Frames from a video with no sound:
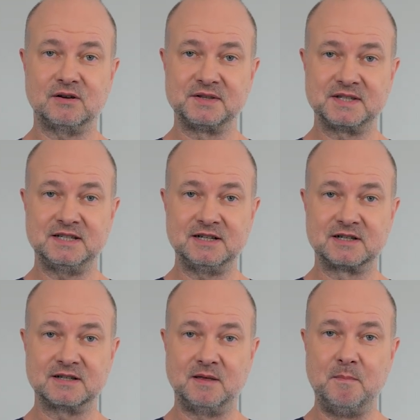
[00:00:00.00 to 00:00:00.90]

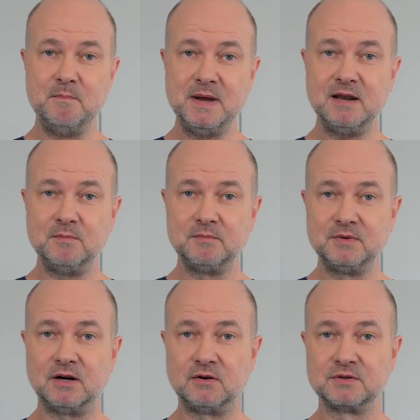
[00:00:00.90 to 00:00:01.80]
considered the minimum
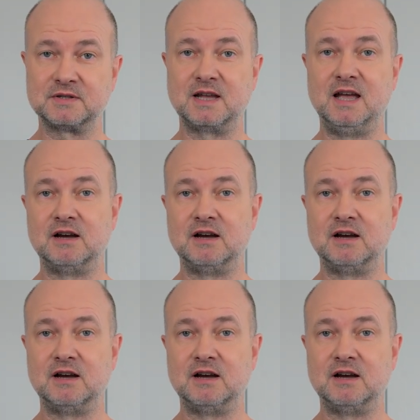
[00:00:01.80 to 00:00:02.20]
dose